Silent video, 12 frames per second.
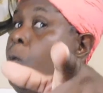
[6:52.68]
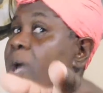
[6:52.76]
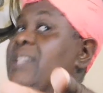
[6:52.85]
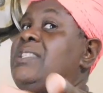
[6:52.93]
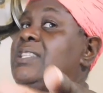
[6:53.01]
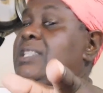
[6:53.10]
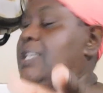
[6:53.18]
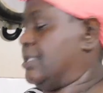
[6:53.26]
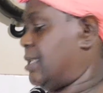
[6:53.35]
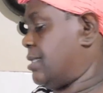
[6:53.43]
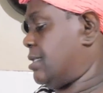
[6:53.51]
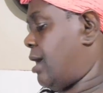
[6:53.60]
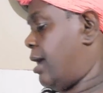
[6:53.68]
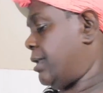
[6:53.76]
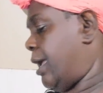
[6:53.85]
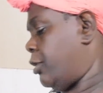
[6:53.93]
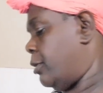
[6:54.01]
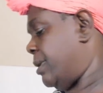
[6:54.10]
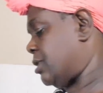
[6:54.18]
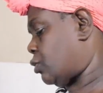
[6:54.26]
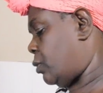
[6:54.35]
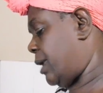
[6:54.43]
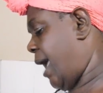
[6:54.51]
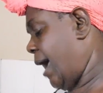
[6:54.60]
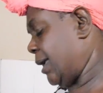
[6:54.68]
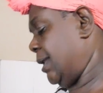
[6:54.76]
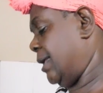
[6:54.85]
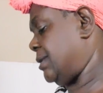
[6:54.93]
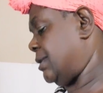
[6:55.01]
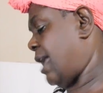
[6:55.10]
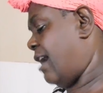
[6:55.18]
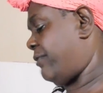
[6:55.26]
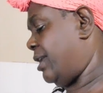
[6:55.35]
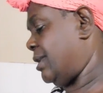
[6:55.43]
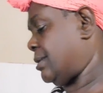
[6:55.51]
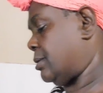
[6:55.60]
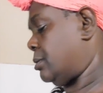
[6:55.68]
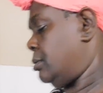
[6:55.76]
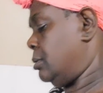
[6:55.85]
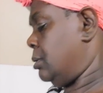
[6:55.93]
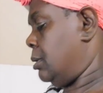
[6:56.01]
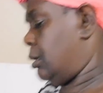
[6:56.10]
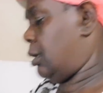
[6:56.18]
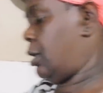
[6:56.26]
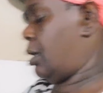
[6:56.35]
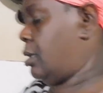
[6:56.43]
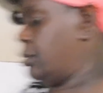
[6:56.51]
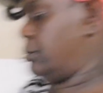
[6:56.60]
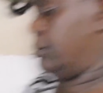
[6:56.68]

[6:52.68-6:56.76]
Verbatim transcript: once it tastes of salt. And you must put me ackee, let it have a little, you know,